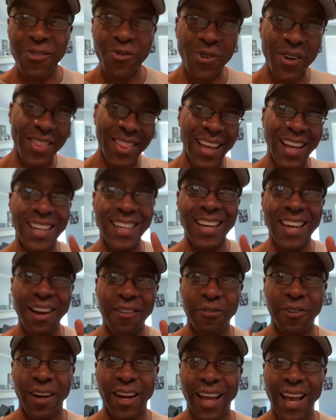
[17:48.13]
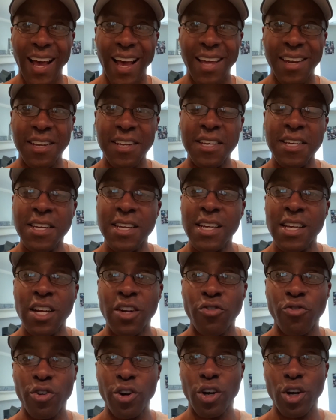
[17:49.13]
one thing that I forgot
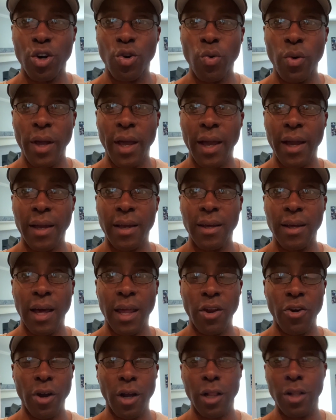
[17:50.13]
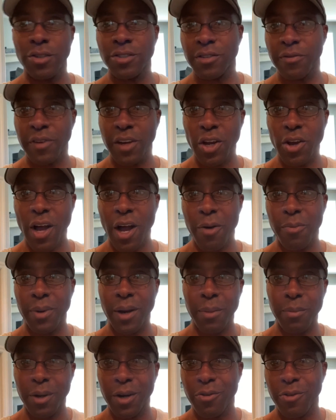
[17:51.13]
real quick. I know I closed the video out, but
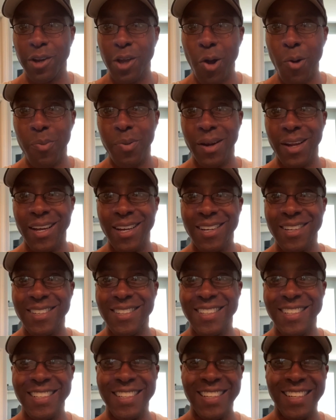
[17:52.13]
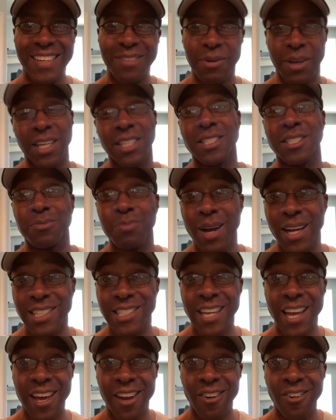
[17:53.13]
I'm going to reopen it uh, because it's my
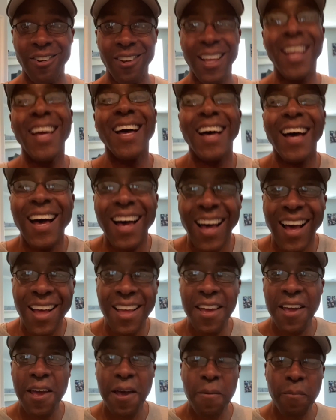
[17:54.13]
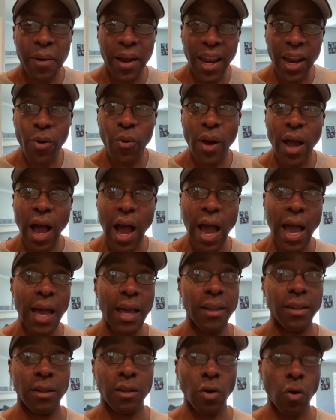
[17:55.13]
channel. but anyway,
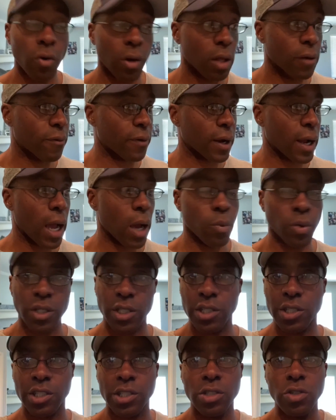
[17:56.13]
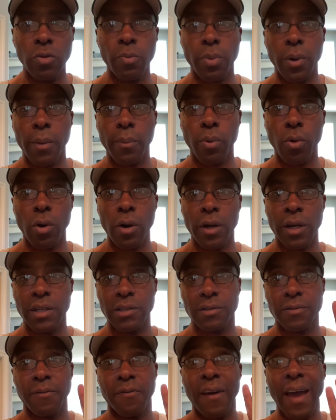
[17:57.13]
I totally forgot, which is super important,
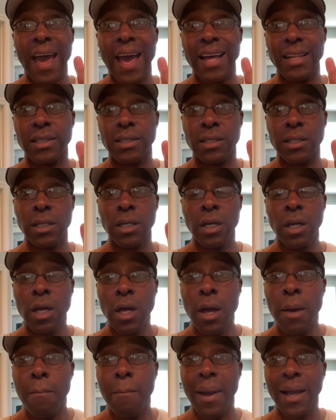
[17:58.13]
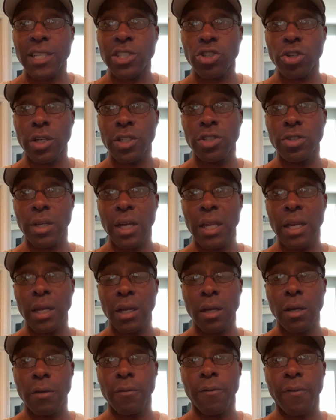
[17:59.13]
is fats. Make sure that you get
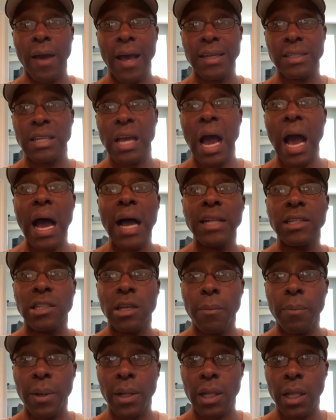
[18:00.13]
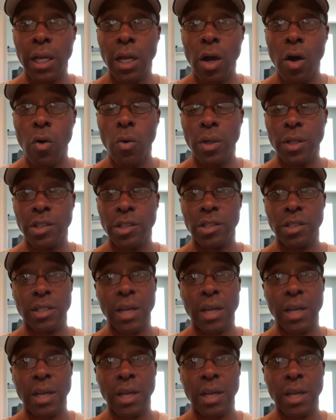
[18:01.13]
in good fats. Now, I typically go with just